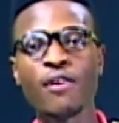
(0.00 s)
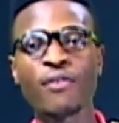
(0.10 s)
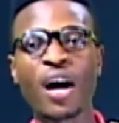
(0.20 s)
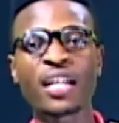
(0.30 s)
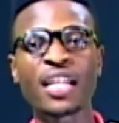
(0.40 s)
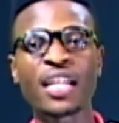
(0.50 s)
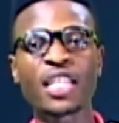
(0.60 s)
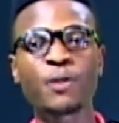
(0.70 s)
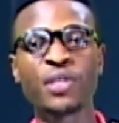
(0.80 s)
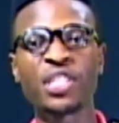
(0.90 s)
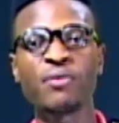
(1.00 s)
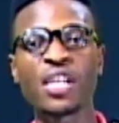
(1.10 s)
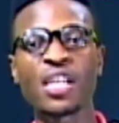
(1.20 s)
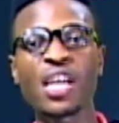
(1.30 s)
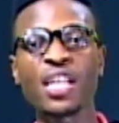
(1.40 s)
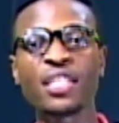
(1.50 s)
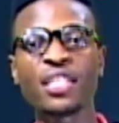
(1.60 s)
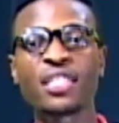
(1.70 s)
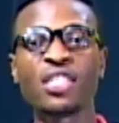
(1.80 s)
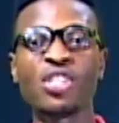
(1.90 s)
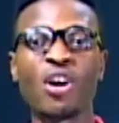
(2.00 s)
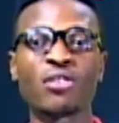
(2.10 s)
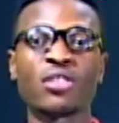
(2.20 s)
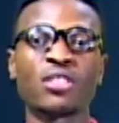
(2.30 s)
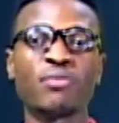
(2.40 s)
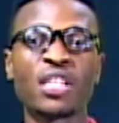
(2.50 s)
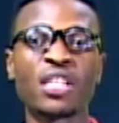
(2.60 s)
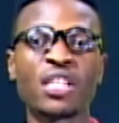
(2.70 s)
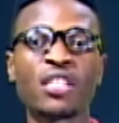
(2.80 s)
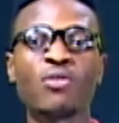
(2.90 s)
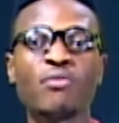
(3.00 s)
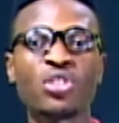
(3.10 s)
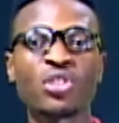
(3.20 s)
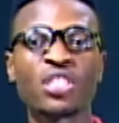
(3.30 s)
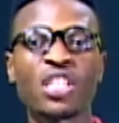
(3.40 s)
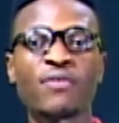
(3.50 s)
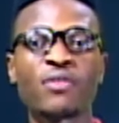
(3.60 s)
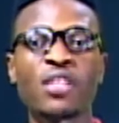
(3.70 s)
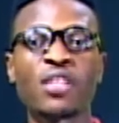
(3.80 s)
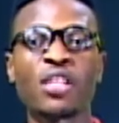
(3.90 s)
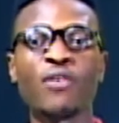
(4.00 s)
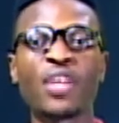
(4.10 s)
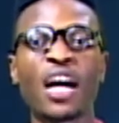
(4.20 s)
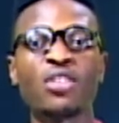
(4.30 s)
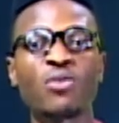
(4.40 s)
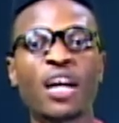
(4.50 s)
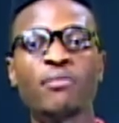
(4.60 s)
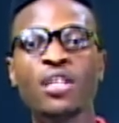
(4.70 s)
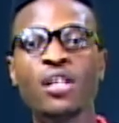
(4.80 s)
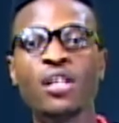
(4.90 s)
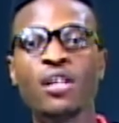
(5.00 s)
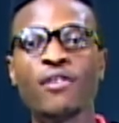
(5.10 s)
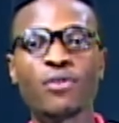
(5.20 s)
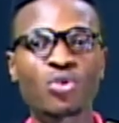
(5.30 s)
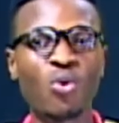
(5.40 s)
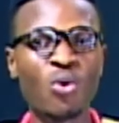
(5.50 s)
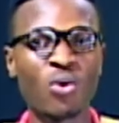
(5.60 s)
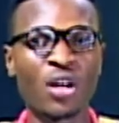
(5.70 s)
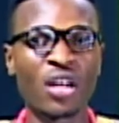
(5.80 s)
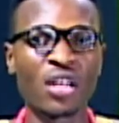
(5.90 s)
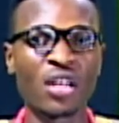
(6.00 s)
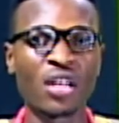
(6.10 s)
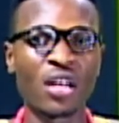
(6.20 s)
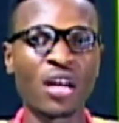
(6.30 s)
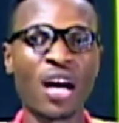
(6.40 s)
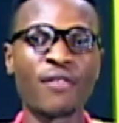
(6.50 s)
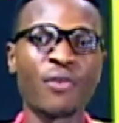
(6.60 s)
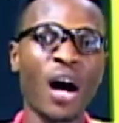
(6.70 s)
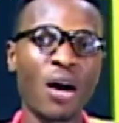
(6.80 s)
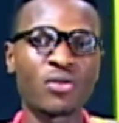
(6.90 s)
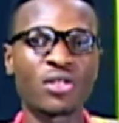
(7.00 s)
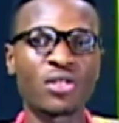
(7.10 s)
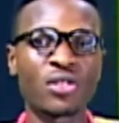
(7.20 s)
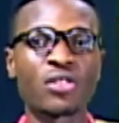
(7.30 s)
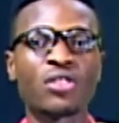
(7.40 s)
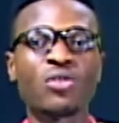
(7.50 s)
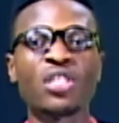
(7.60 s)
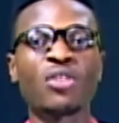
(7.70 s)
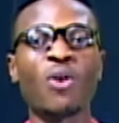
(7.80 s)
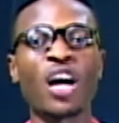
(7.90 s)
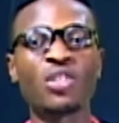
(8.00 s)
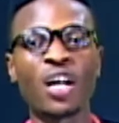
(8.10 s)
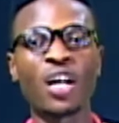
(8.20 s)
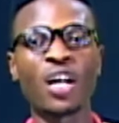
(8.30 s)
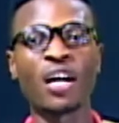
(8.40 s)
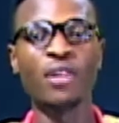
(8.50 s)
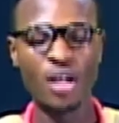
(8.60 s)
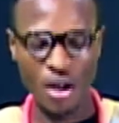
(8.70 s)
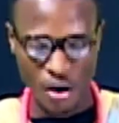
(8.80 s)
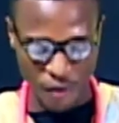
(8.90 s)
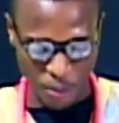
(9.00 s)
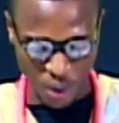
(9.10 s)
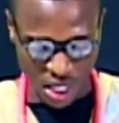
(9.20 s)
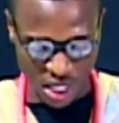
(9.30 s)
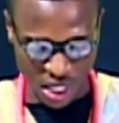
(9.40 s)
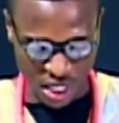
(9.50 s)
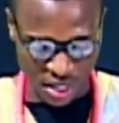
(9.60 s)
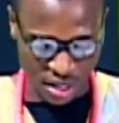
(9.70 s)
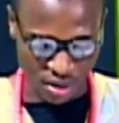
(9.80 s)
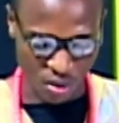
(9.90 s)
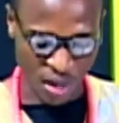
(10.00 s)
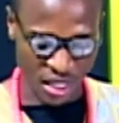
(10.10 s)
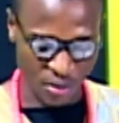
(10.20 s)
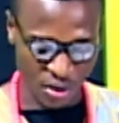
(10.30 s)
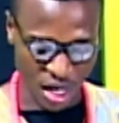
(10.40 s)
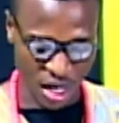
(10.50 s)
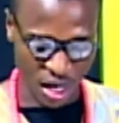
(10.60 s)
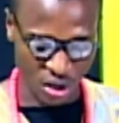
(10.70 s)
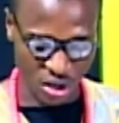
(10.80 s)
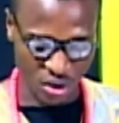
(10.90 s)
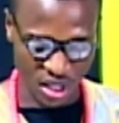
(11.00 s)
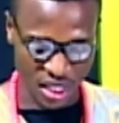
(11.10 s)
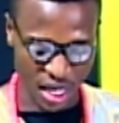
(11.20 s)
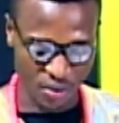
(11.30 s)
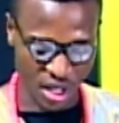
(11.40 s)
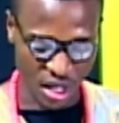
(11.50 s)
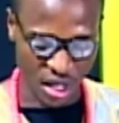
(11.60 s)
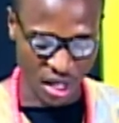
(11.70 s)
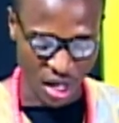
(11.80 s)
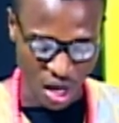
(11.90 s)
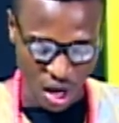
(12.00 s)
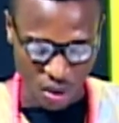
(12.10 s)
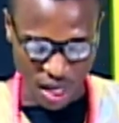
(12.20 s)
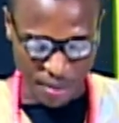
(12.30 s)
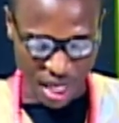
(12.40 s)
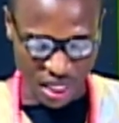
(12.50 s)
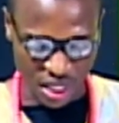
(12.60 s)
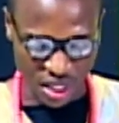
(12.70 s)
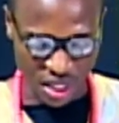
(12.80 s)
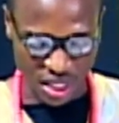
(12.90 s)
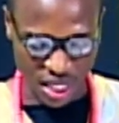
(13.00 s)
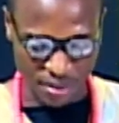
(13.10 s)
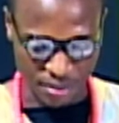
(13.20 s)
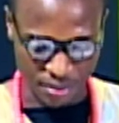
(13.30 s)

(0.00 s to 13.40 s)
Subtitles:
For arrest picking where he's still young. But he go make sure say if they not handle him for school and for house, no say they go handle him. For police, we want them to continue to send we. Una messages them.